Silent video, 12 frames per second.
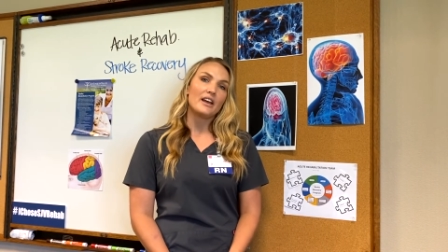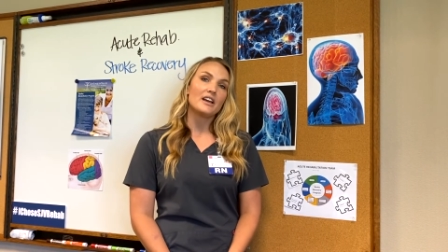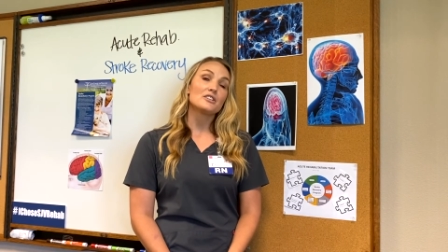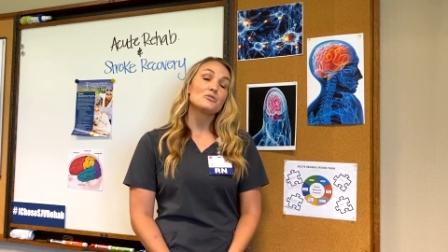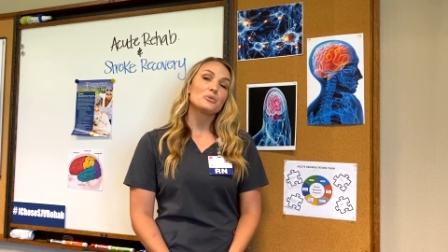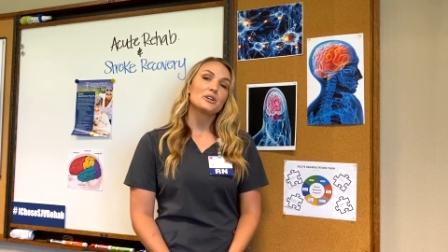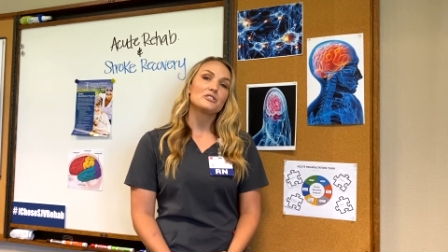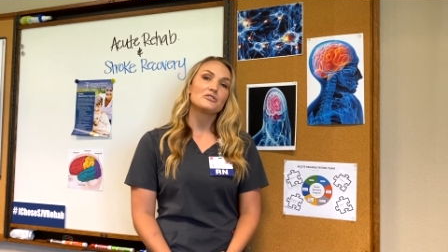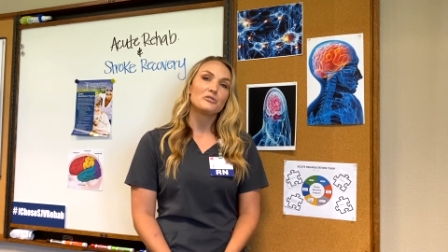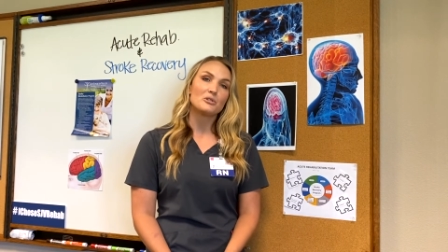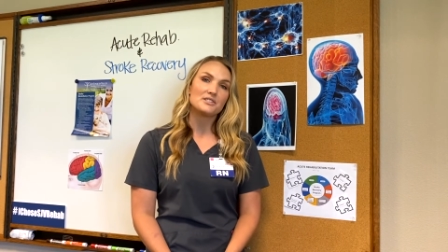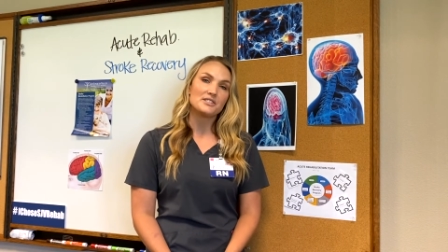and
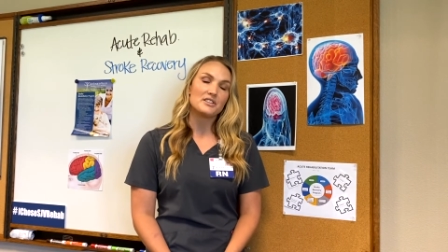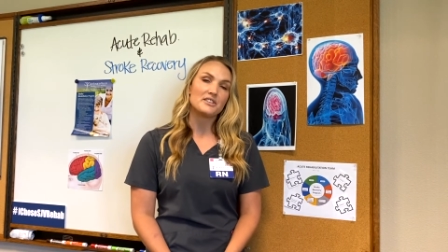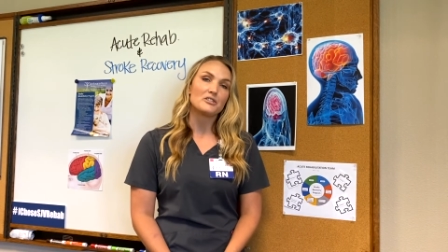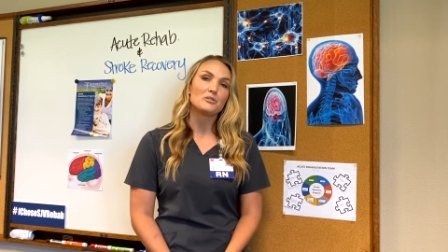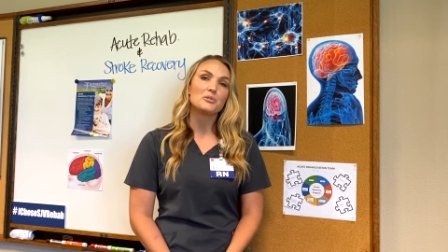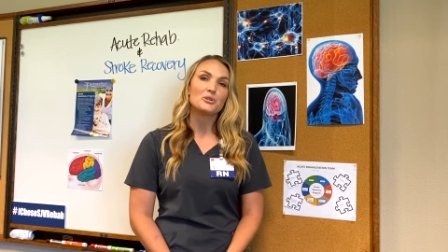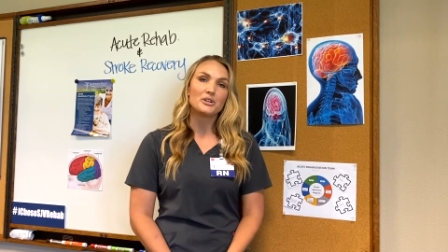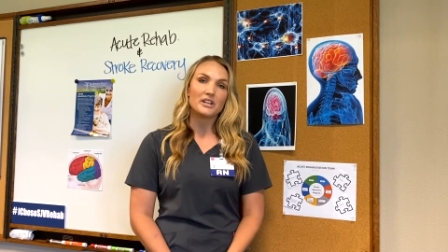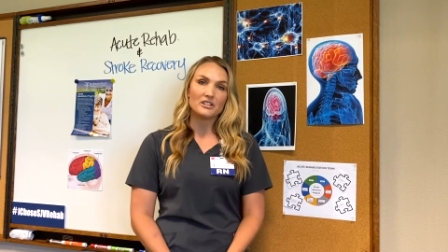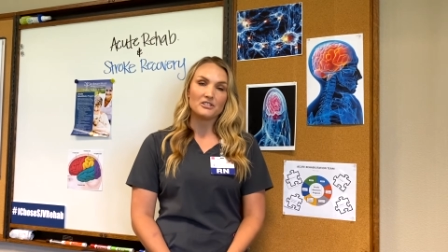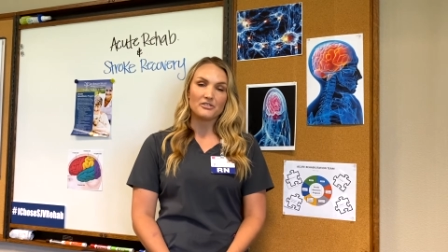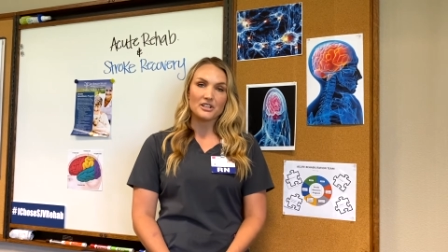reinforce the therapeutic
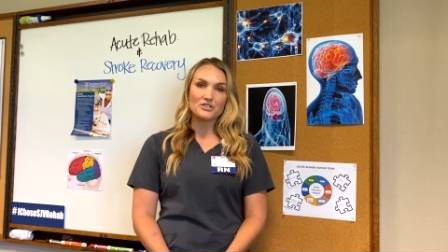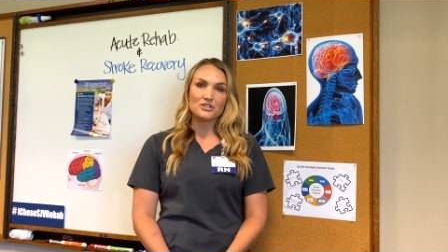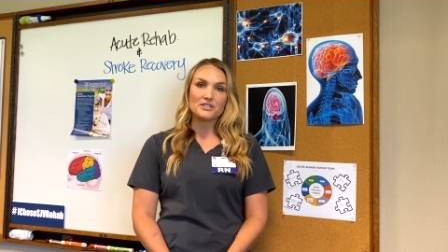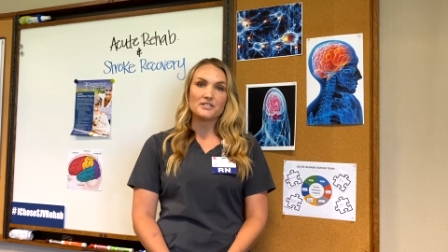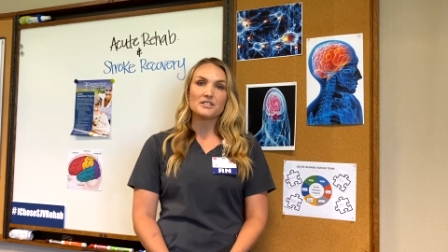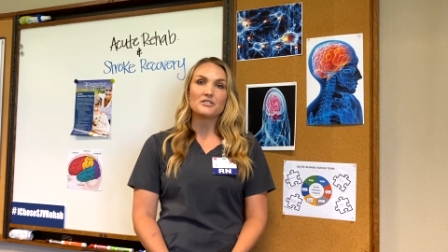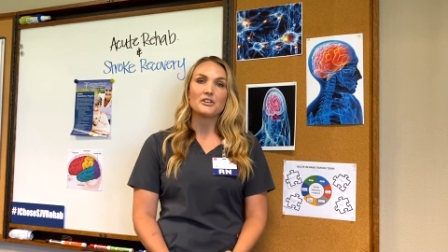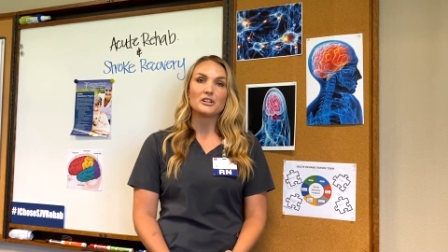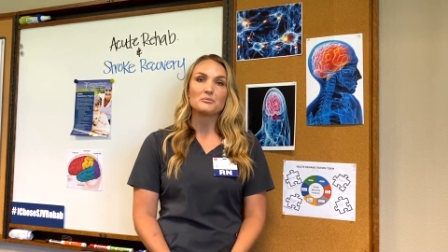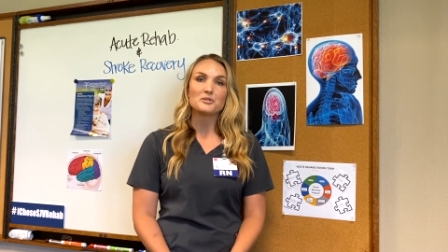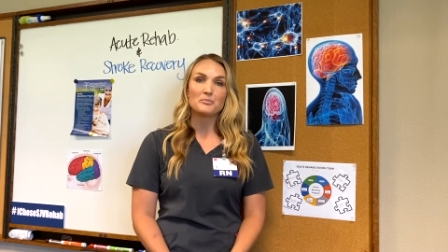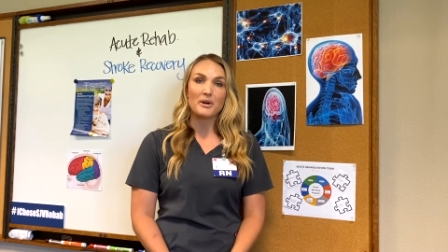interventions
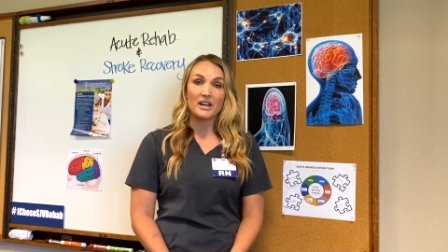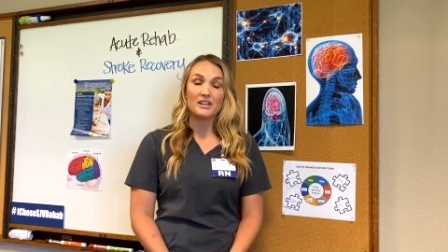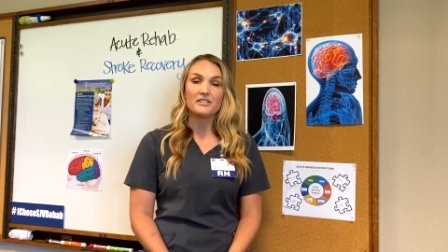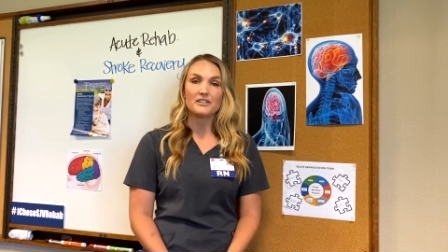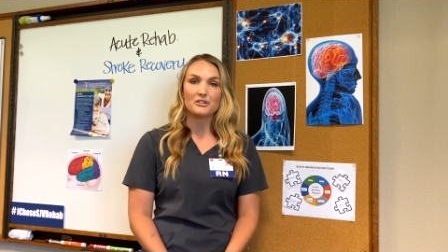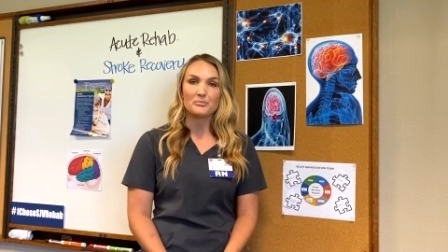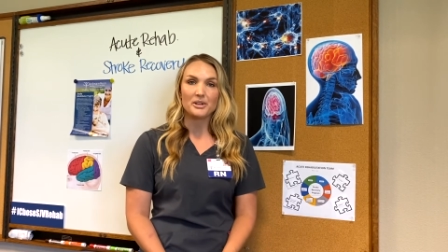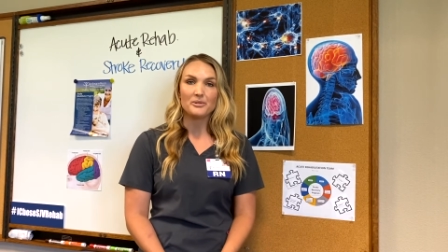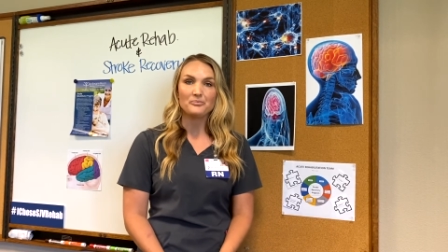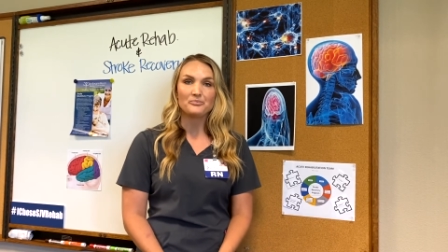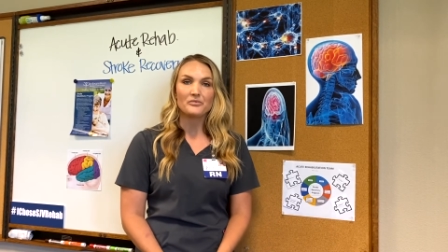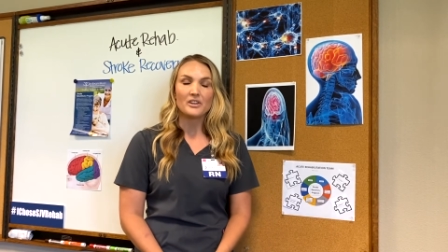developed by therapy,